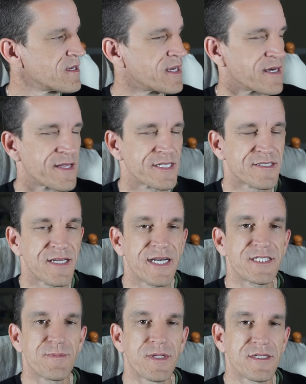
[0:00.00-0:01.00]
And that's
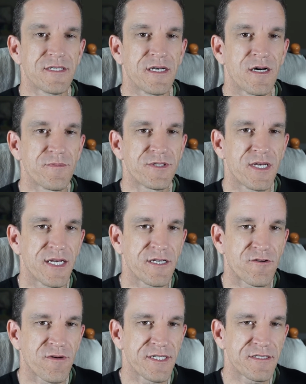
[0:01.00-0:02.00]
nice because it helps to
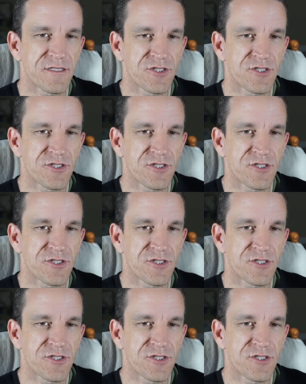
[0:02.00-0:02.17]
increase the